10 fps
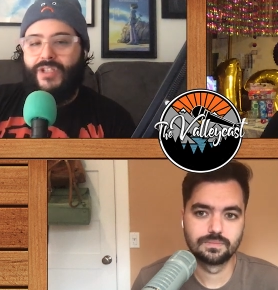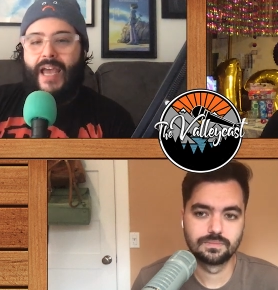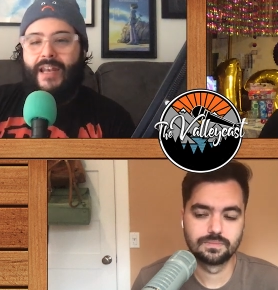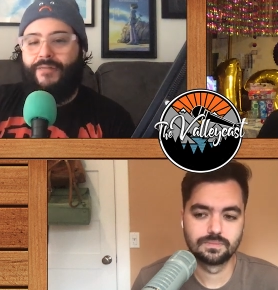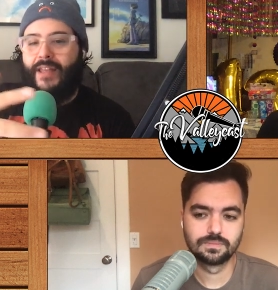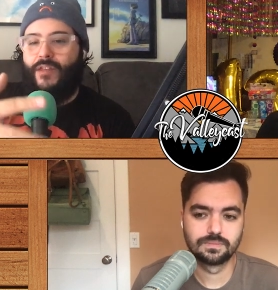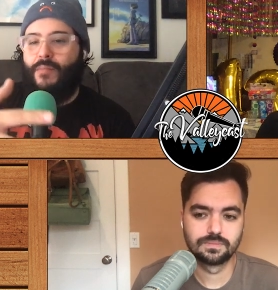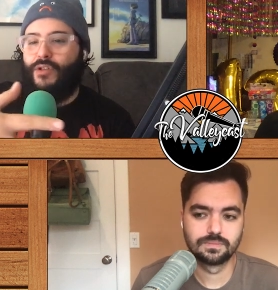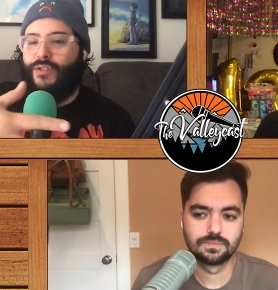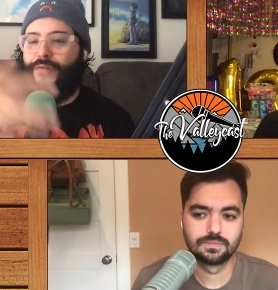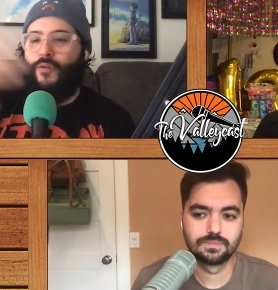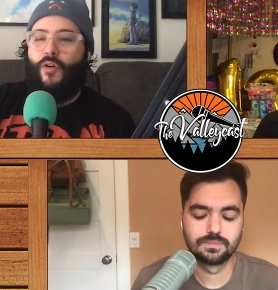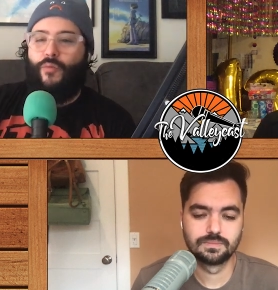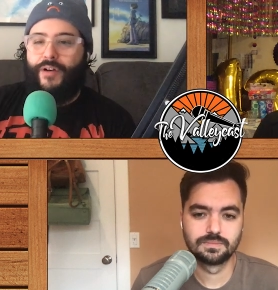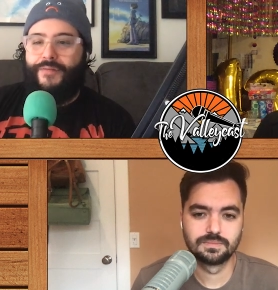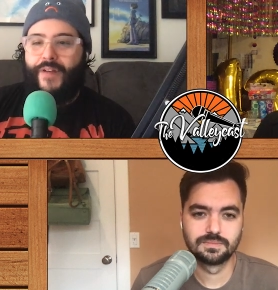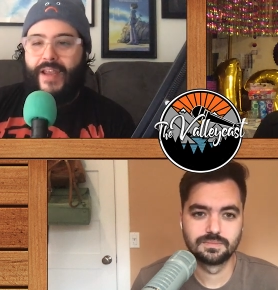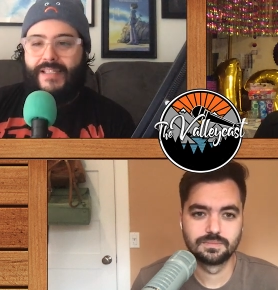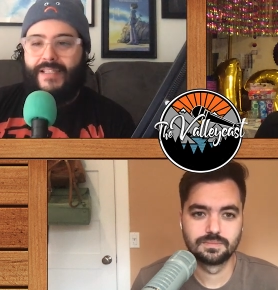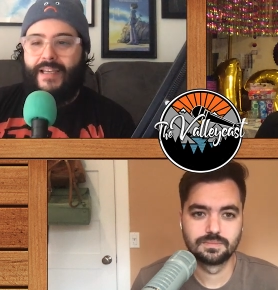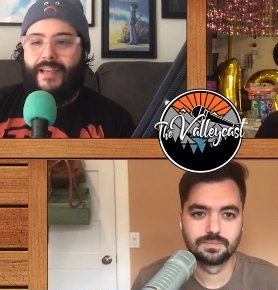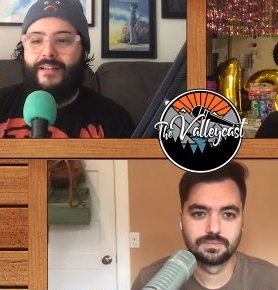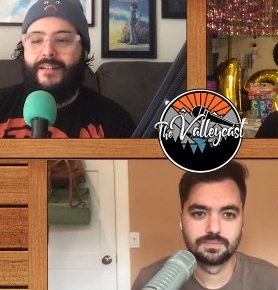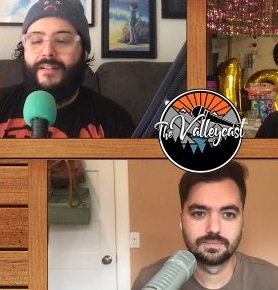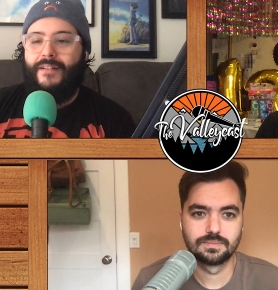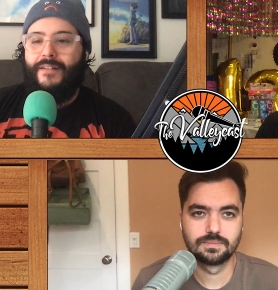Speaker 1: was just kind of like the most forward-facing